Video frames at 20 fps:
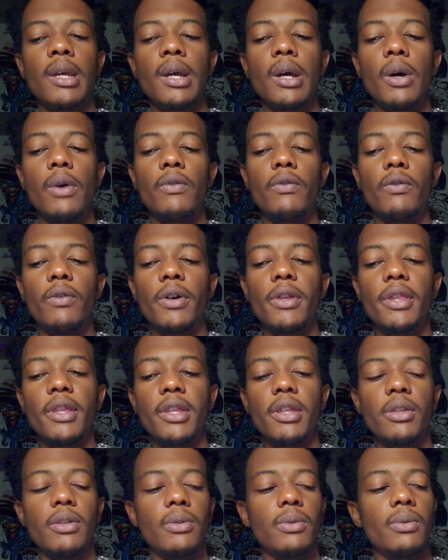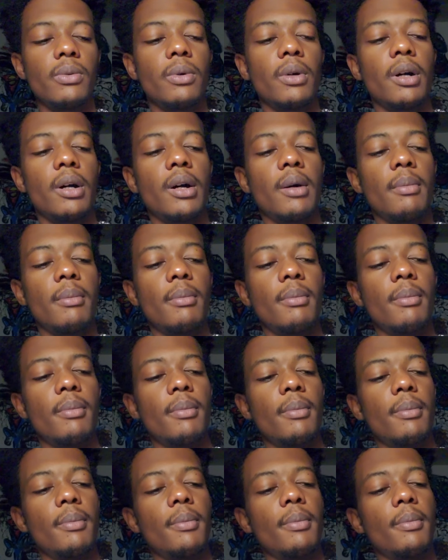of whether you
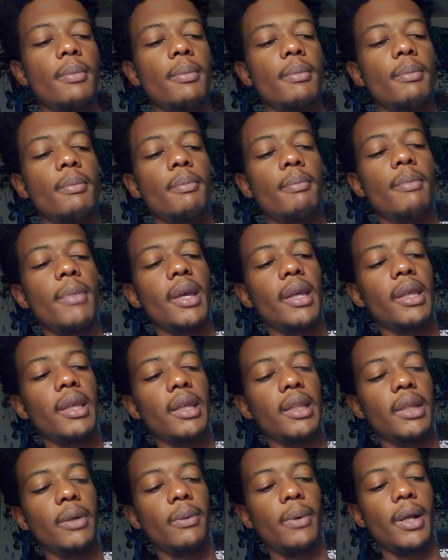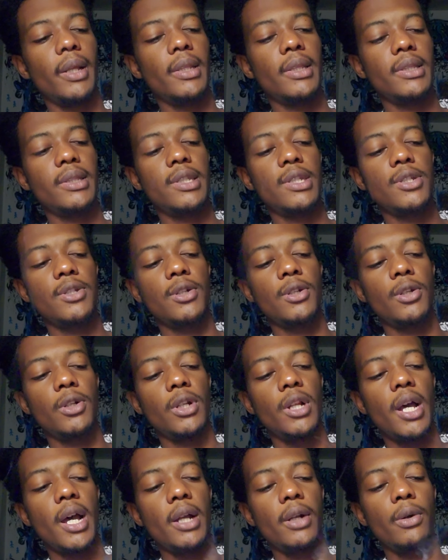making the right decision or
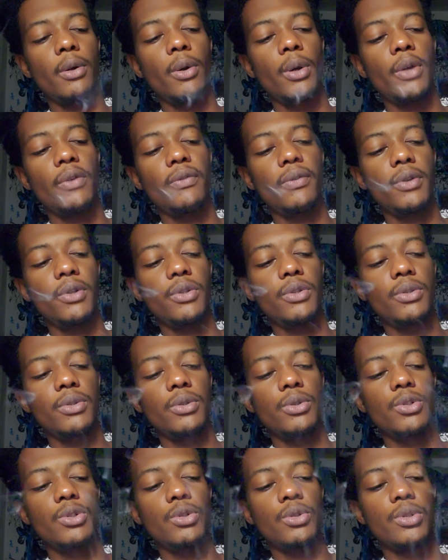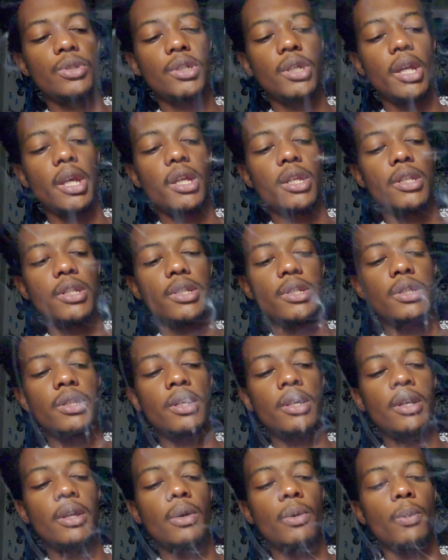not, or if you should change
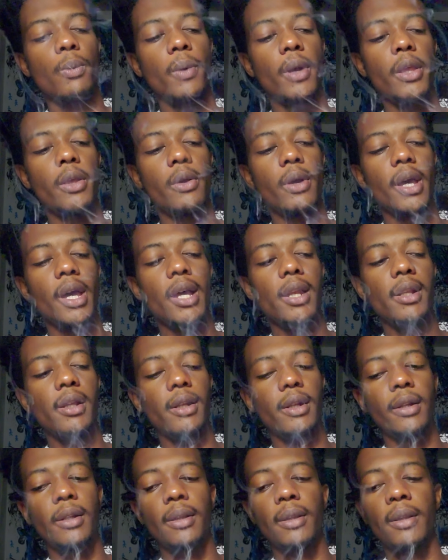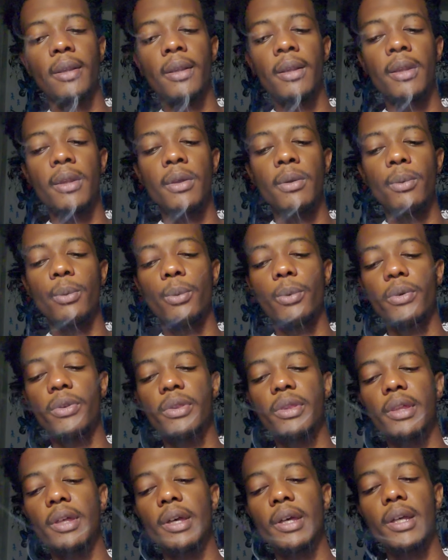where you headed. With
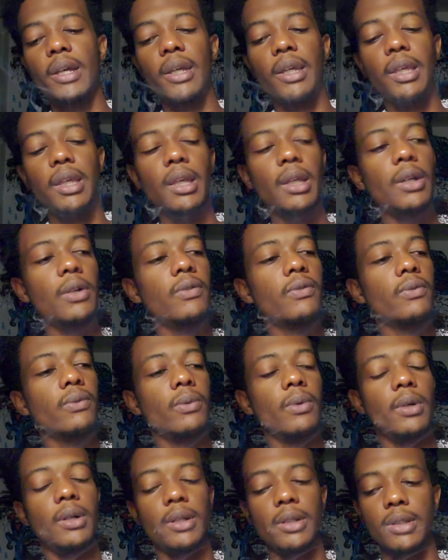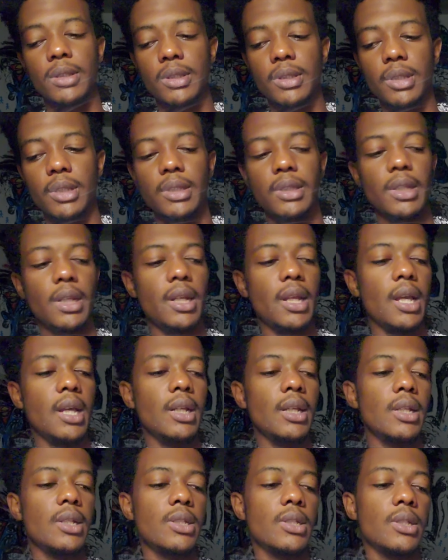the King of Wands, it's an
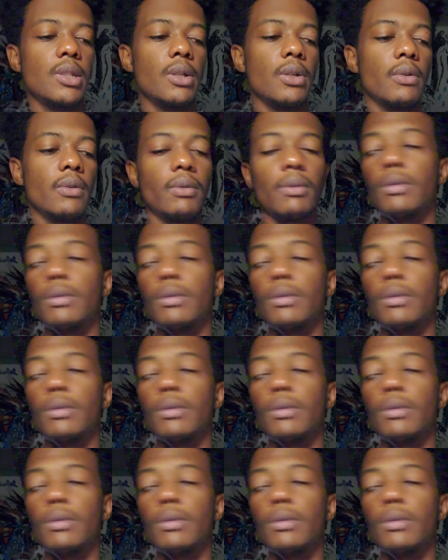energy.